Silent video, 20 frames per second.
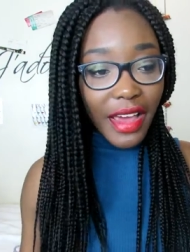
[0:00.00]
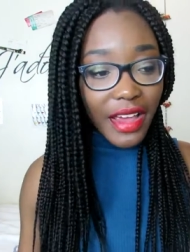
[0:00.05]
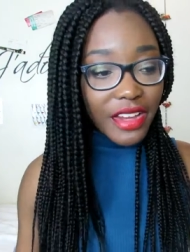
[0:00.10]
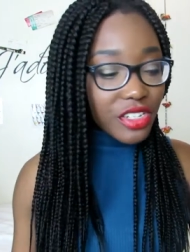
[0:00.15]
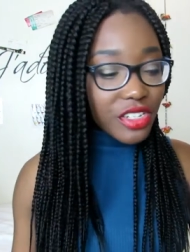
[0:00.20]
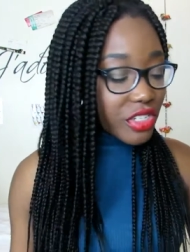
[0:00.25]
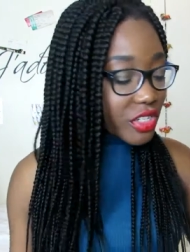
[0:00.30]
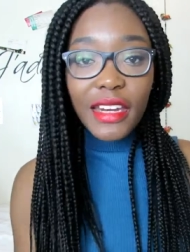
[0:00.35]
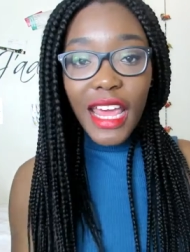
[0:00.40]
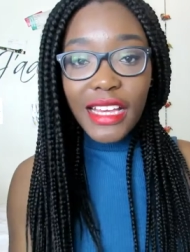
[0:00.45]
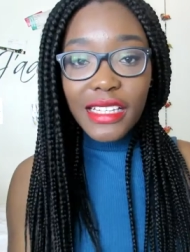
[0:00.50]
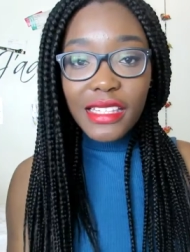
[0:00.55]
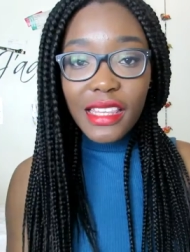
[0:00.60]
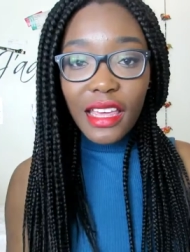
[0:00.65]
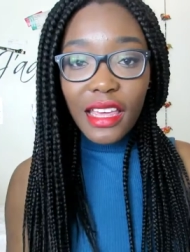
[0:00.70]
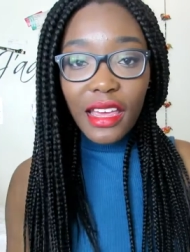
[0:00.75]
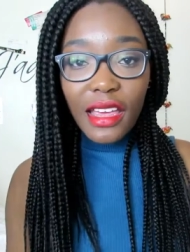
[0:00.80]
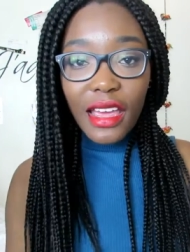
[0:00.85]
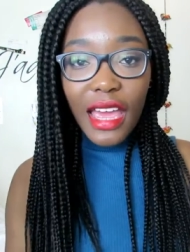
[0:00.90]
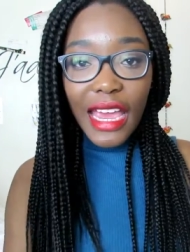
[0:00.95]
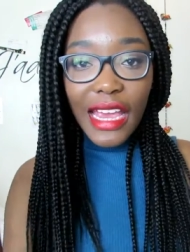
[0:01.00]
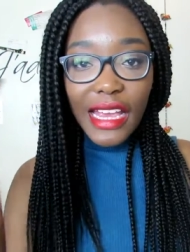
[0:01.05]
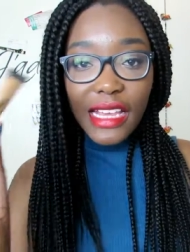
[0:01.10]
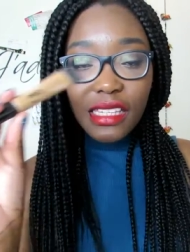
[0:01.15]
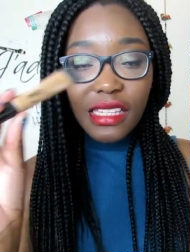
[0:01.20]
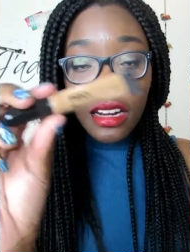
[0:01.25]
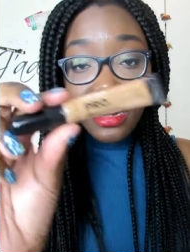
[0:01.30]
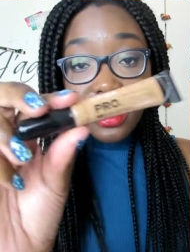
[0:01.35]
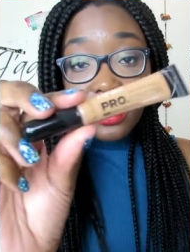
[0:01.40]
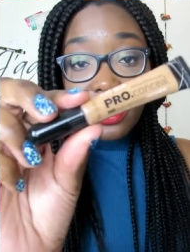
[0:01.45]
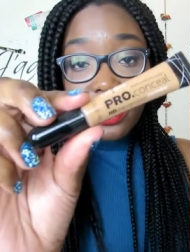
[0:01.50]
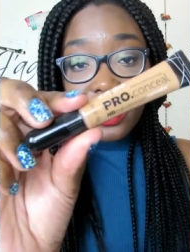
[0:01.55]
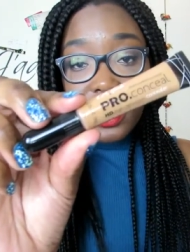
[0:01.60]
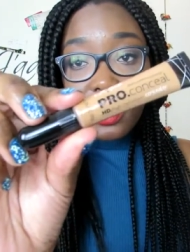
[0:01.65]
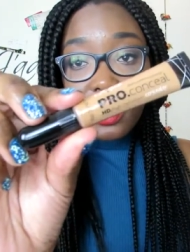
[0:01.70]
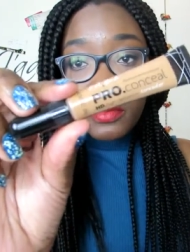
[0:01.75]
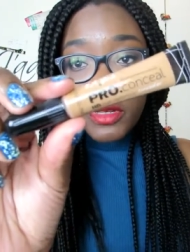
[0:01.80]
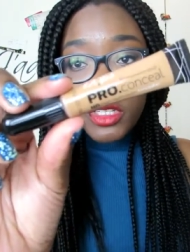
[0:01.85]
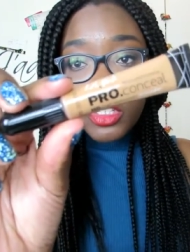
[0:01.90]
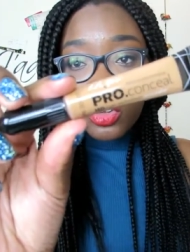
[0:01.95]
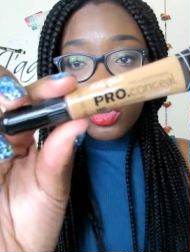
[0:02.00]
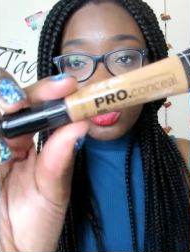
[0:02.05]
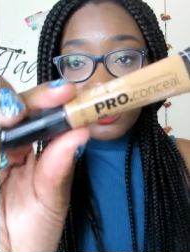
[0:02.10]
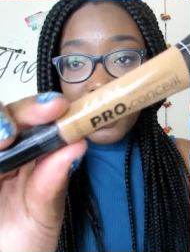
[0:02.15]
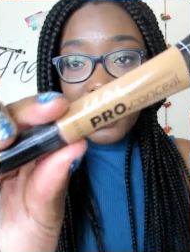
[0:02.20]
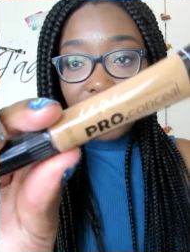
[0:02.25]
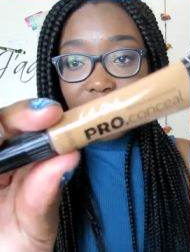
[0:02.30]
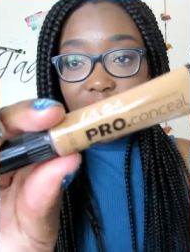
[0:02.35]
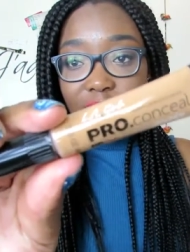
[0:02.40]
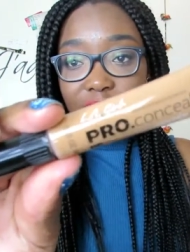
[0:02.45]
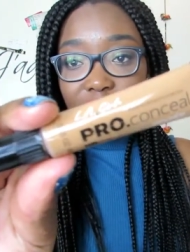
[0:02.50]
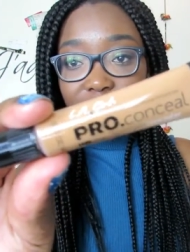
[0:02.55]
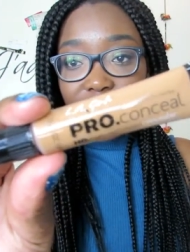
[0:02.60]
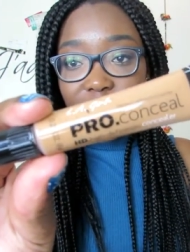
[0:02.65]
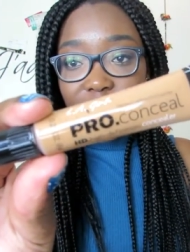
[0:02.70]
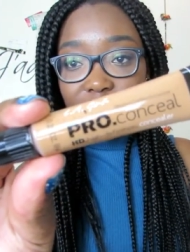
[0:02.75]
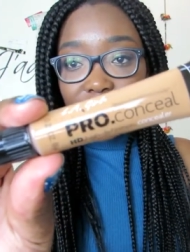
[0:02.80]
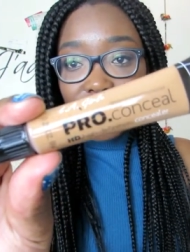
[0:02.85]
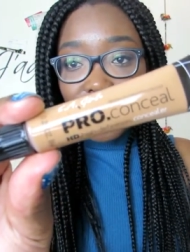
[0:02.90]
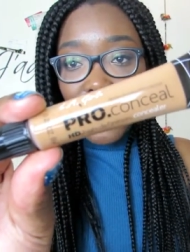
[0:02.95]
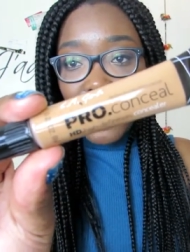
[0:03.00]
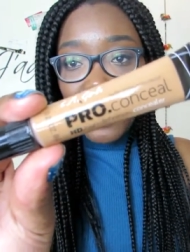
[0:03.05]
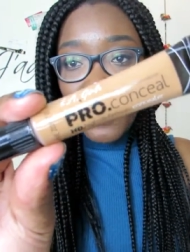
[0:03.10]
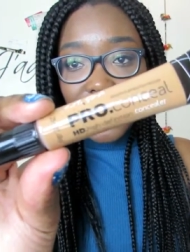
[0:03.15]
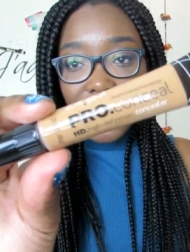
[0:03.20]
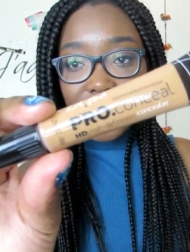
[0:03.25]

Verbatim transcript: lash. Next thing is another thing I've been talking about recently as well.